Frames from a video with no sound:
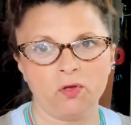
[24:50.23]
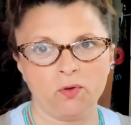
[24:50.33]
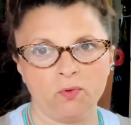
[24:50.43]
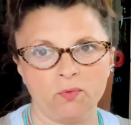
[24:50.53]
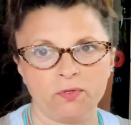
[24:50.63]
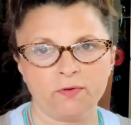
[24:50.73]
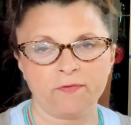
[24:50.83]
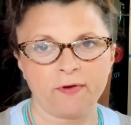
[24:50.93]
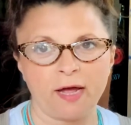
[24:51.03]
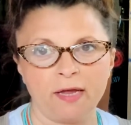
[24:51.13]
you to
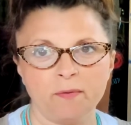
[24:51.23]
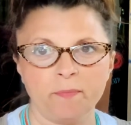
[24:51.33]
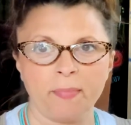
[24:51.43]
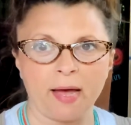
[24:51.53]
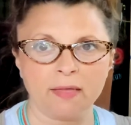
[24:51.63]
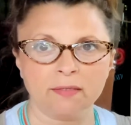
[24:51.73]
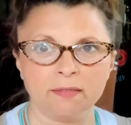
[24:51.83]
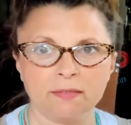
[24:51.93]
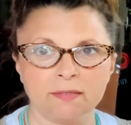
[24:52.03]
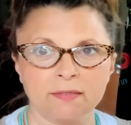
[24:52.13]
find
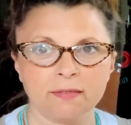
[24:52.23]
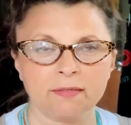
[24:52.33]
balance,